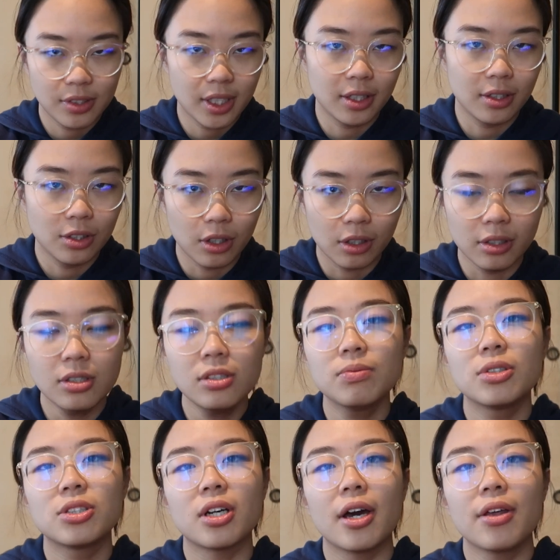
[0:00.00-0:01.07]
Zealand dollars,
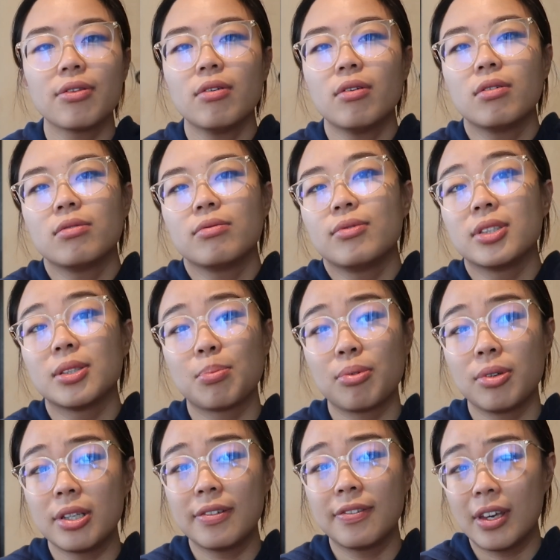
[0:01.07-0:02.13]
which I thought was a
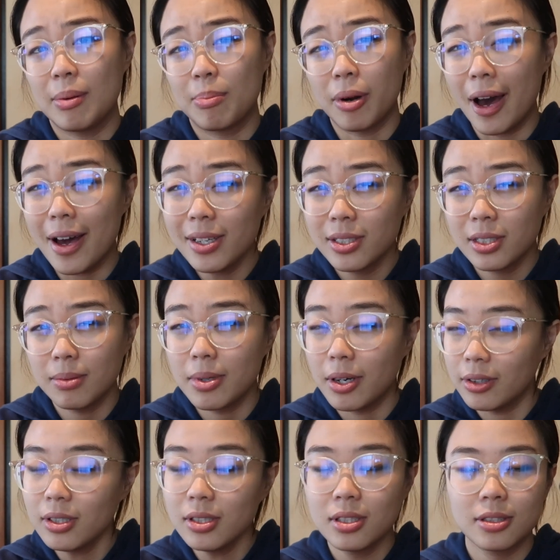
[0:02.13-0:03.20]
pretty fair price, to be
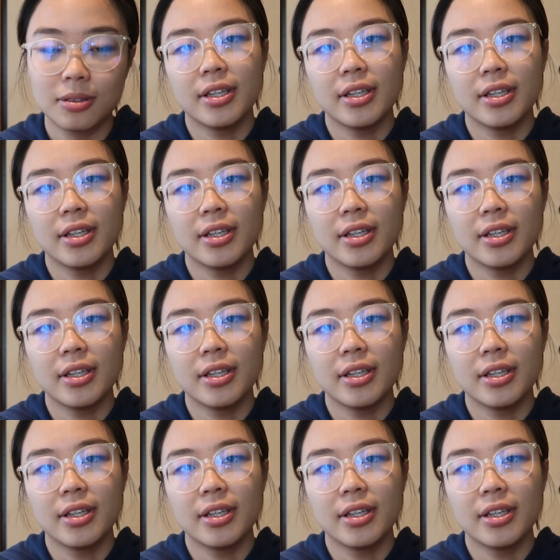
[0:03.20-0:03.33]
honest.